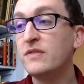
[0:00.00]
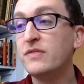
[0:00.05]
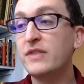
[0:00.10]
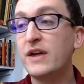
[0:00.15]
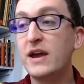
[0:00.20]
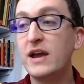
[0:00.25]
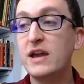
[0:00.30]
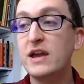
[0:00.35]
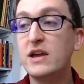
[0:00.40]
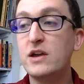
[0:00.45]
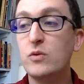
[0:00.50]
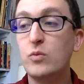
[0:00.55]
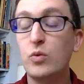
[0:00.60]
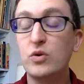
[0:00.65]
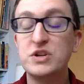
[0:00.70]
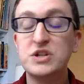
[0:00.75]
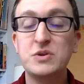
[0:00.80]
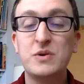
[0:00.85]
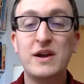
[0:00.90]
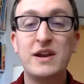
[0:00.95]
they
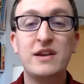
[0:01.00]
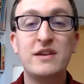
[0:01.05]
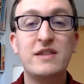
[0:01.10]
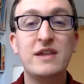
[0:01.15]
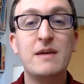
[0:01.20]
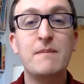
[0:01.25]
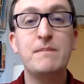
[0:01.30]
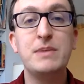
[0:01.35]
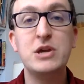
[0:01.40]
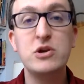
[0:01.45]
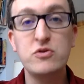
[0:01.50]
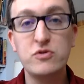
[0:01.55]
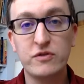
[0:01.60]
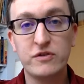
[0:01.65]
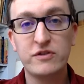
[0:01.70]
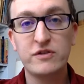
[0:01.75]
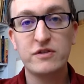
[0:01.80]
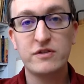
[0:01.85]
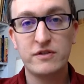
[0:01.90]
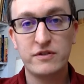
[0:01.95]
want to end the
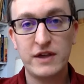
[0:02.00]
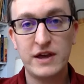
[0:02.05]
abuse,